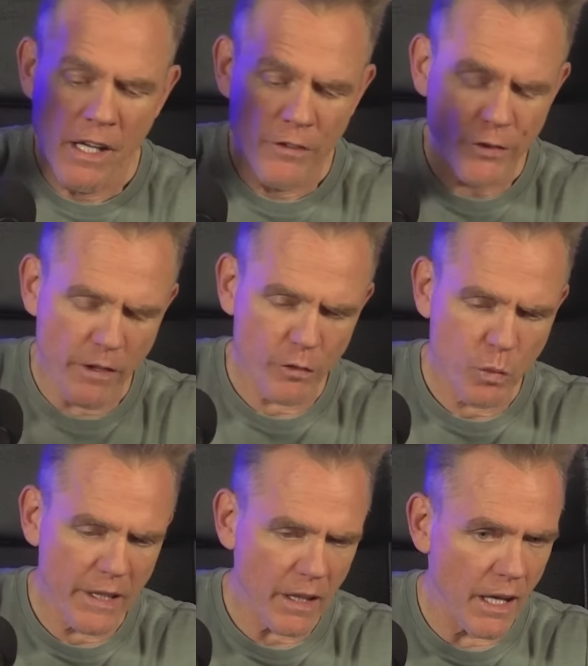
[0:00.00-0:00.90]
So this
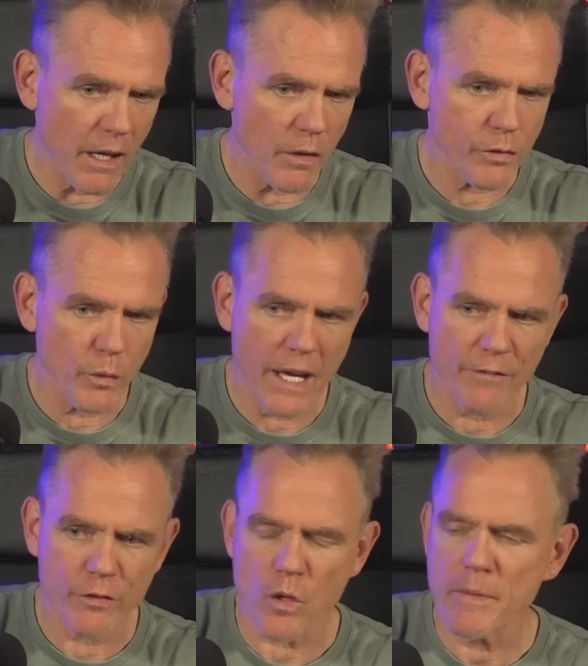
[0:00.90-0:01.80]
week, so we
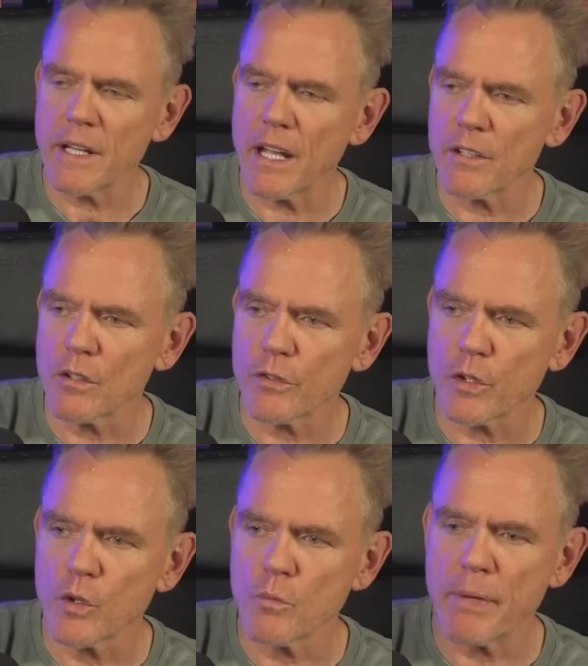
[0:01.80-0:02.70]
have Stormy Daniels,
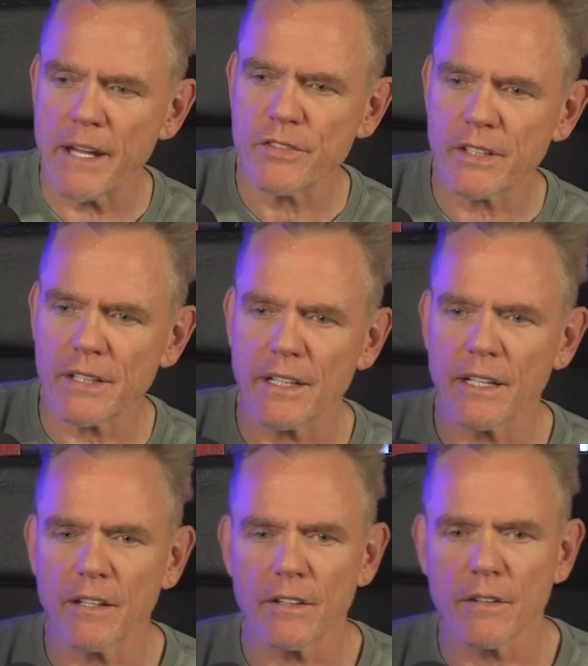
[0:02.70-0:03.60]
who
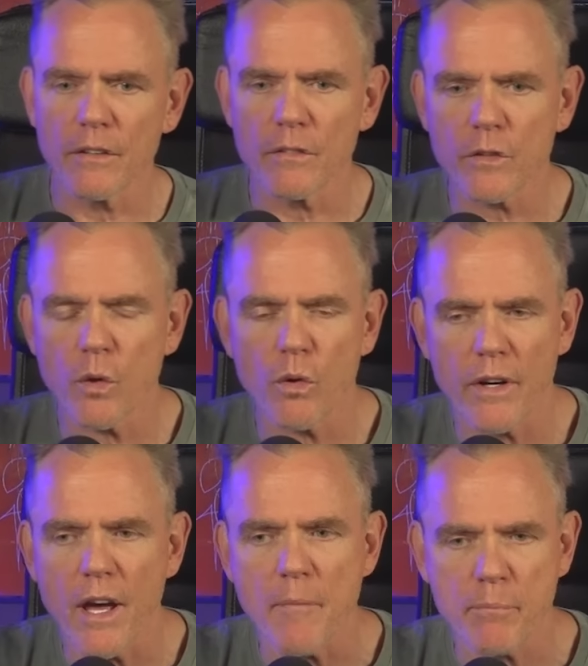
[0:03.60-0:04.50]
basically tore
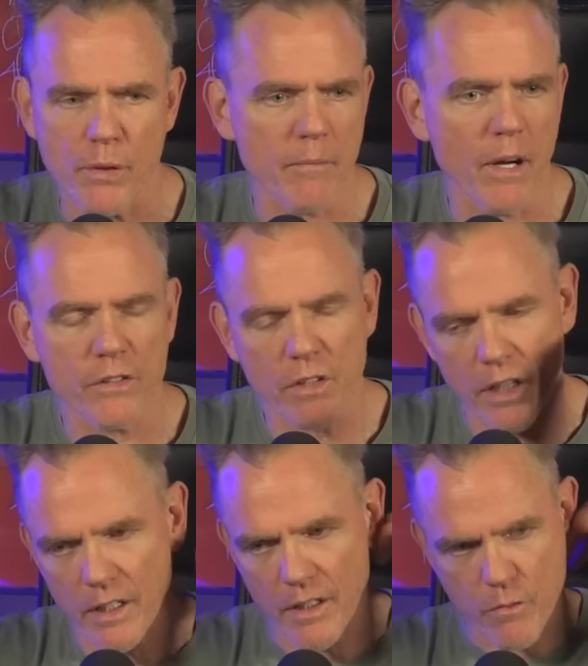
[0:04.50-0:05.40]
it up pretty much.
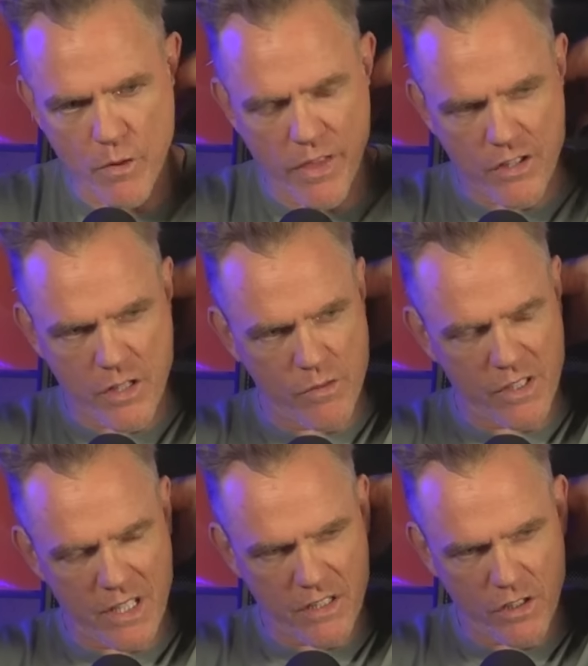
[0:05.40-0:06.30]
Everyone thought she was
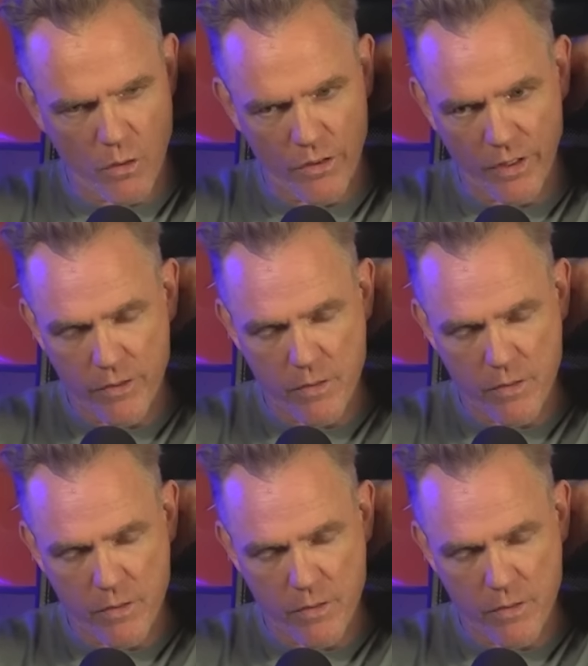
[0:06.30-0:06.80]
going to show herself